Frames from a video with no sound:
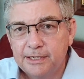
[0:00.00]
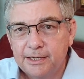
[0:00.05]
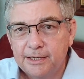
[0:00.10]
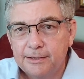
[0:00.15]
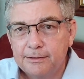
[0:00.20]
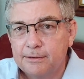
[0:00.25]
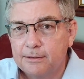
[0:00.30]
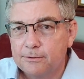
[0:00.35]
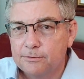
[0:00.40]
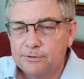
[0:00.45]

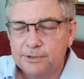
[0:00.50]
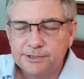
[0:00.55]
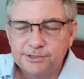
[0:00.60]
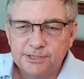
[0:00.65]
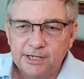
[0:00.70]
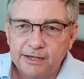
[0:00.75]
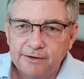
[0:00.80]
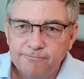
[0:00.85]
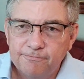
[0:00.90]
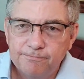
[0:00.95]
at, let's
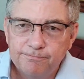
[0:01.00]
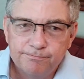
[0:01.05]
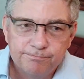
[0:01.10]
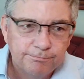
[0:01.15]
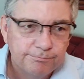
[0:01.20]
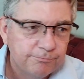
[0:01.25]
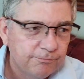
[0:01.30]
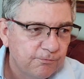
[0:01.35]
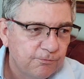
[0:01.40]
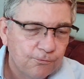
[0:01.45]
say,
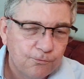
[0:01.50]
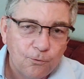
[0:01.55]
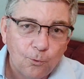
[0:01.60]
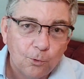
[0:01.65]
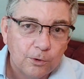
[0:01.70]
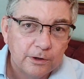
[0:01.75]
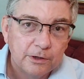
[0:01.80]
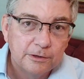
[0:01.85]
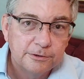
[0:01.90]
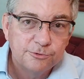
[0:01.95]

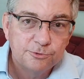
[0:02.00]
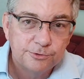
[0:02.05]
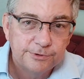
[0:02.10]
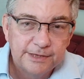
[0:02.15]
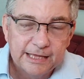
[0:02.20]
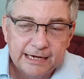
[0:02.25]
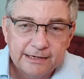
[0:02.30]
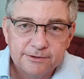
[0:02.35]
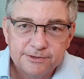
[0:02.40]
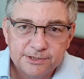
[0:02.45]

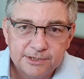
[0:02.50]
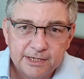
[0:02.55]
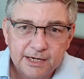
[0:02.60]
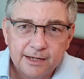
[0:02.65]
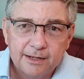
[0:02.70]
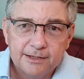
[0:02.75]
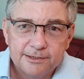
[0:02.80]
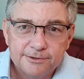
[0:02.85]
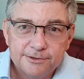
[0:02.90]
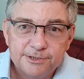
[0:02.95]

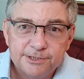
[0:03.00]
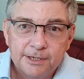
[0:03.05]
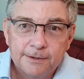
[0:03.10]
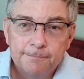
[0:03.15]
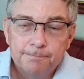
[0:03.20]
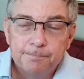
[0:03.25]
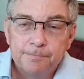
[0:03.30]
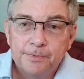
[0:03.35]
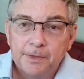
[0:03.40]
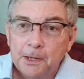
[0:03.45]
$400,000,
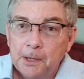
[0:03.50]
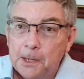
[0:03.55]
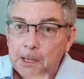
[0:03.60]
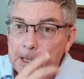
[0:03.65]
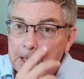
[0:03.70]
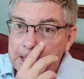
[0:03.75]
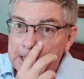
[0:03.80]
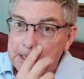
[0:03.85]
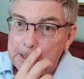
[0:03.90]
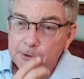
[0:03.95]

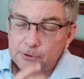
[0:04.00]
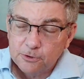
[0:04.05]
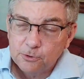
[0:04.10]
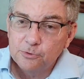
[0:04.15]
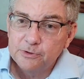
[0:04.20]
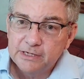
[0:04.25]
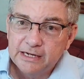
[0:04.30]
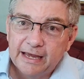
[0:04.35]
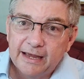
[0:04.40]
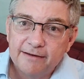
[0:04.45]
you're
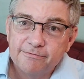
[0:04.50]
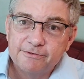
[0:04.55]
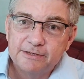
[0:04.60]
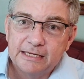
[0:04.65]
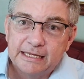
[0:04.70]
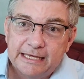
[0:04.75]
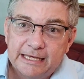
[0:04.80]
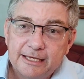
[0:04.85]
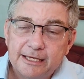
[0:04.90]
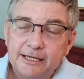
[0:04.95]
going to have to
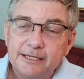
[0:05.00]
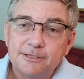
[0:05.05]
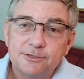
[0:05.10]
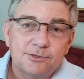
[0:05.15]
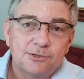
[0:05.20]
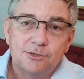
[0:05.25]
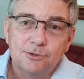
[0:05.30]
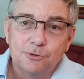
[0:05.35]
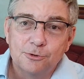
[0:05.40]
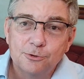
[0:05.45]

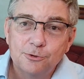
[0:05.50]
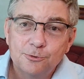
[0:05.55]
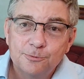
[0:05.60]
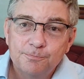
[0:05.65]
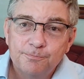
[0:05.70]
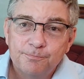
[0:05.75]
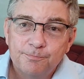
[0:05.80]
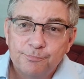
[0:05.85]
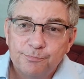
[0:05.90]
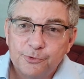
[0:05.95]
get to
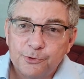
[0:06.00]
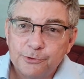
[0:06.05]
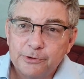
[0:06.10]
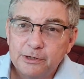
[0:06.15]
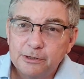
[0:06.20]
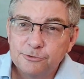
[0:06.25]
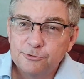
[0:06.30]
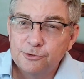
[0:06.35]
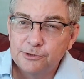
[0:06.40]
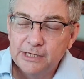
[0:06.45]

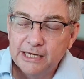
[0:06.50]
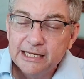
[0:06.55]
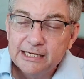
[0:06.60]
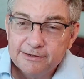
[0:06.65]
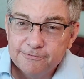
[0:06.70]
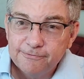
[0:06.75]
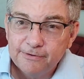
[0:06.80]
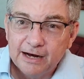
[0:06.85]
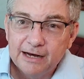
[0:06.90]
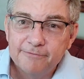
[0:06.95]

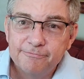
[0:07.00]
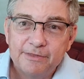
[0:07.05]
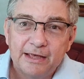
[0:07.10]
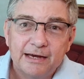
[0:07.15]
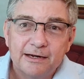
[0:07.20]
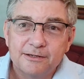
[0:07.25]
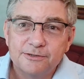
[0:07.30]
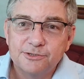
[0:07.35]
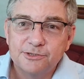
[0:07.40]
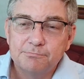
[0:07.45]

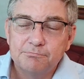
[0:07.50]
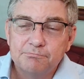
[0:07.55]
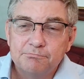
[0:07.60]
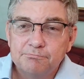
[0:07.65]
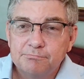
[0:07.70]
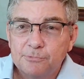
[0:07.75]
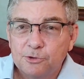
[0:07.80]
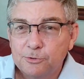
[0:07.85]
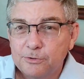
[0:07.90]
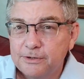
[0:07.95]
$385,000
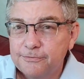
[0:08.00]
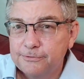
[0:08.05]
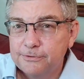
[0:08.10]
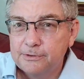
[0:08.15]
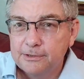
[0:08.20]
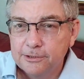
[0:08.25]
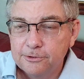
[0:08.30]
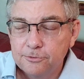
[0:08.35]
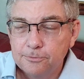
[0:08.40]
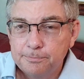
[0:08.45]
or even
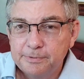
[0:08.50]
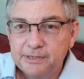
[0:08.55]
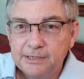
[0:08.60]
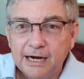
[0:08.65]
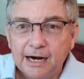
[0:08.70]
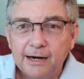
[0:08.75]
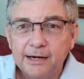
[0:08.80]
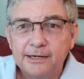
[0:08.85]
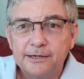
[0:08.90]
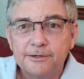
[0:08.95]
a little bit
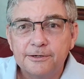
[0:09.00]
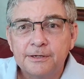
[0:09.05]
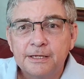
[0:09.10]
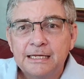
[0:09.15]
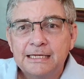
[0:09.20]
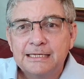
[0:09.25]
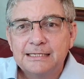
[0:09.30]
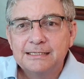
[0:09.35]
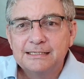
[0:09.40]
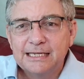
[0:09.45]
higher
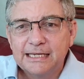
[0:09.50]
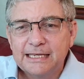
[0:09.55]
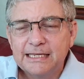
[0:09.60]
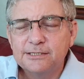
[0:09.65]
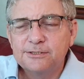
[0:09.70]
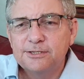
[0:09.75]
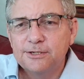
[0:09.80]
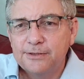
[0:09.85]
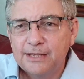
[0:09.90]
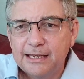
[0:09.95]
to
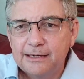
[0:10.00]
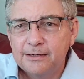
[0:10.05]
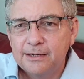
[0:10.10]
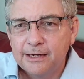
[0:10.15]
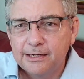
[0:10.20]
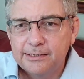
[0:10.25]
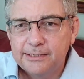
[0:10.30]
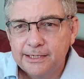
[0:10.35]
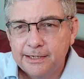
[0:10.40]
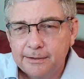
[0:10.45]
get to that
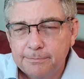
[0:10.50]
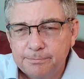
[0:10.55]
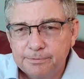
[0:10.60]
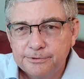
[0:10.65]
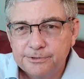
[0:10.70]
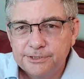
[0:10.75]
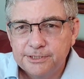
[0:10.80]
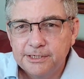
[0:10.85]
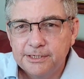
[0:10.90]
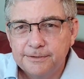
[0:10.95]

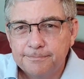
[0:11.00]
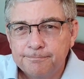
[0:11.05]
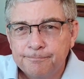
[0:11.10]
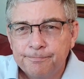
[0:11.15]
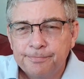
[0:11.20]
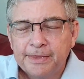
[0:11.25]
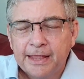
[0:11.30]
98%.